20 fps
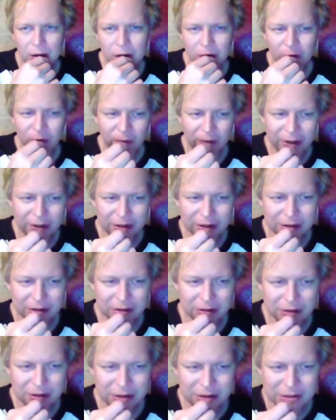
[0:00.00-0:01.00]
the way that
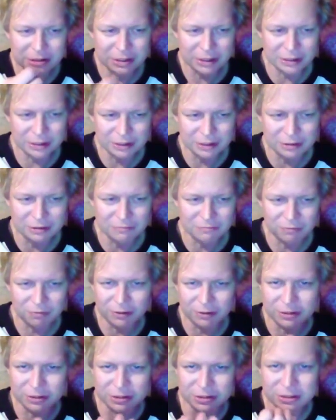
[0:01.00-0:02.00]
he said that
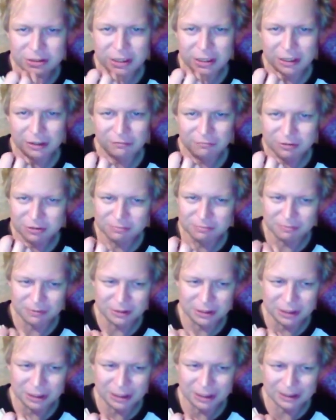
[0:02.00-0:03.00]
Prince's death was
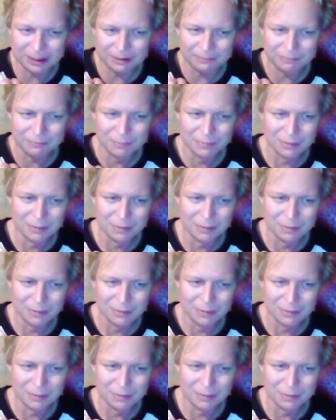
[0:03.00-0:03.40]
pathetic,